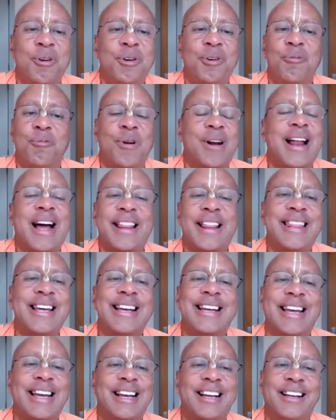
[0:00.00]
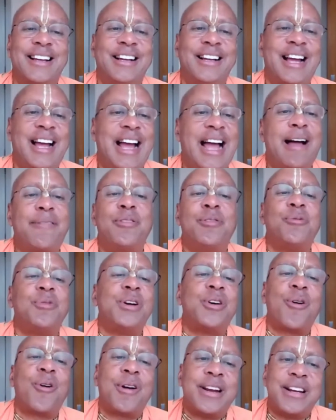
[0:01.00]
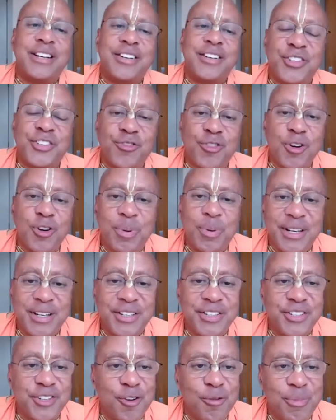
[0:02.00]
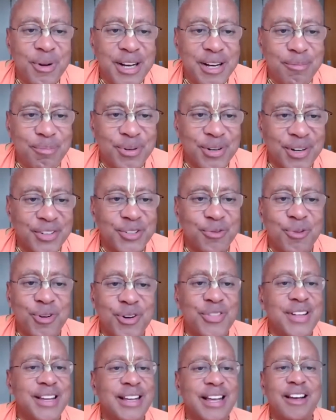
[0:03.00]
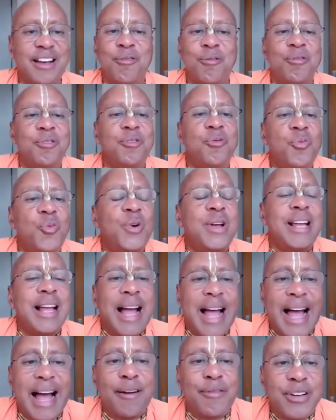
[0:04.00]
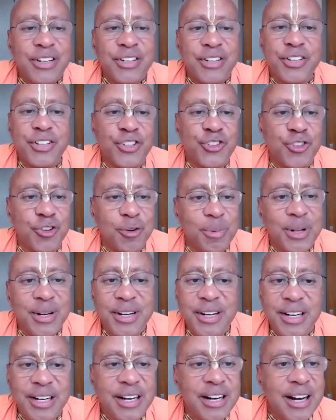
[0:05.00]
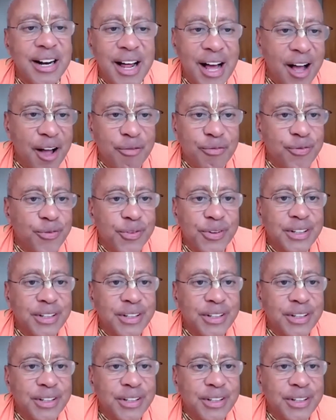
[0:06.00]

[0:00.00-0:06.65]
We're not thinking, haven't we already distributed so many books? We're thinking, we haven't distributed enough.